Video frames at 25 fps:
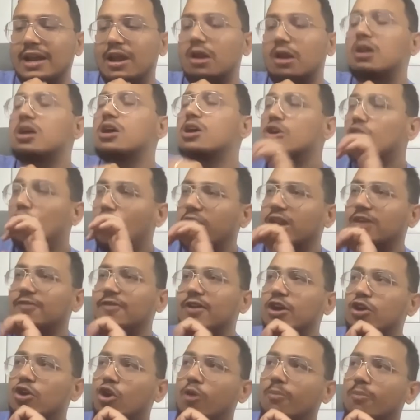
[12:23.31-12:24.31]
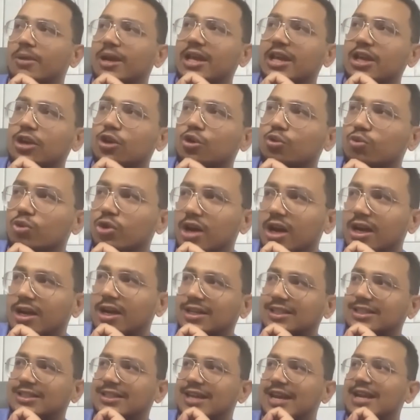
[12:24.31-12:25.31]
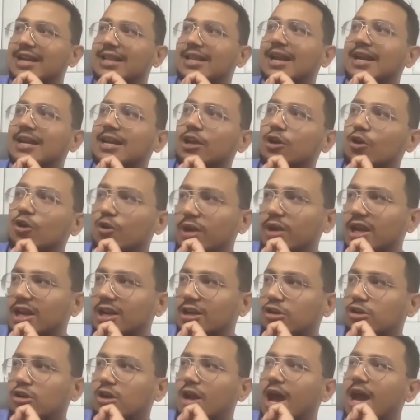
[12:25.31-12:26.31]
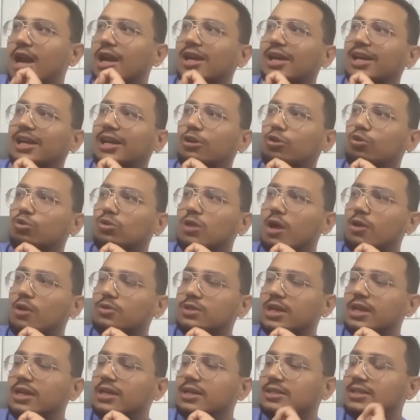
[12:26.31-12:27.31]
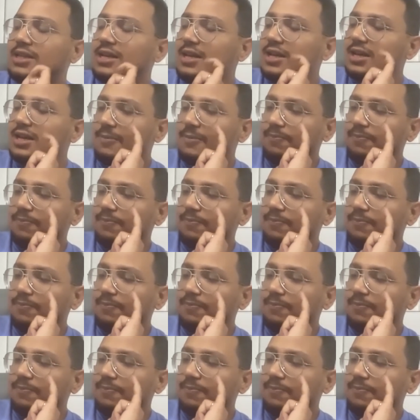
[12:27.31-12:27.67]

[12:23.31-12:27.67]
or even normally, you would understand that, in early 2000s,